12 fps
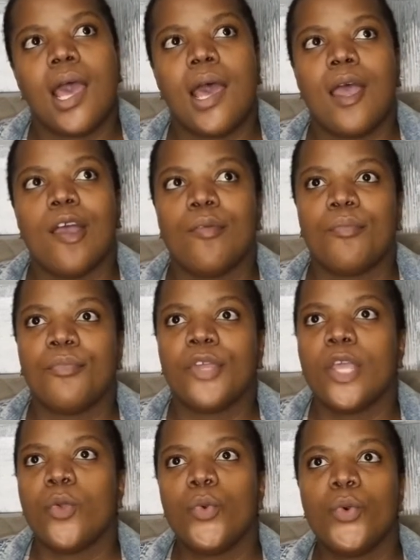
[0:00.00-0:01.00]

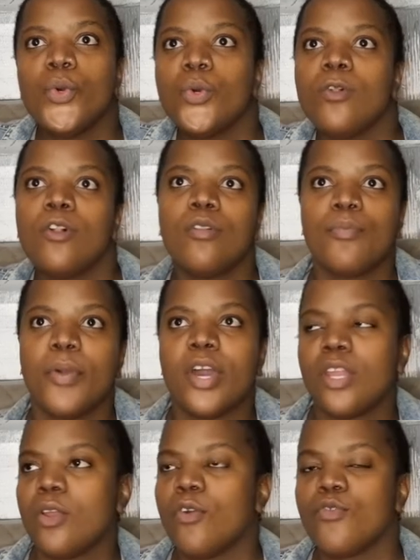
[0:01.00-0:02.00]
Okay, cool,
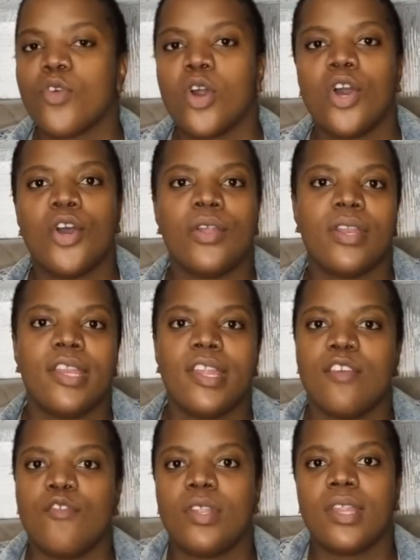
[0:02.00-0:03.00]
party goes
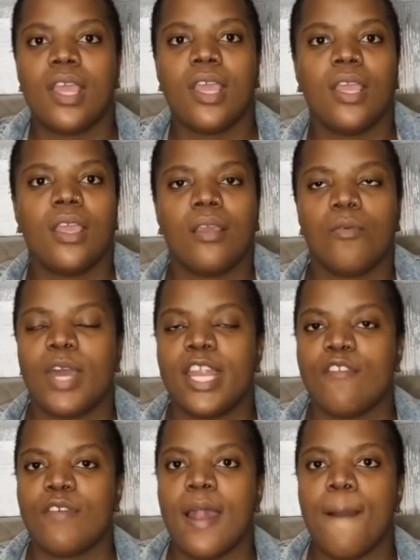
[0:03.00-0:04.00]
on, everything,
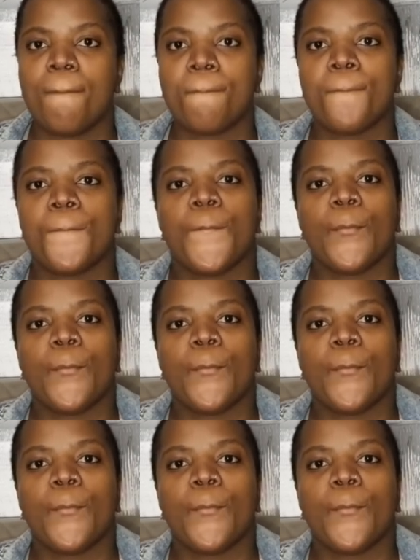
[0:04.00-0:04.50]
whatever,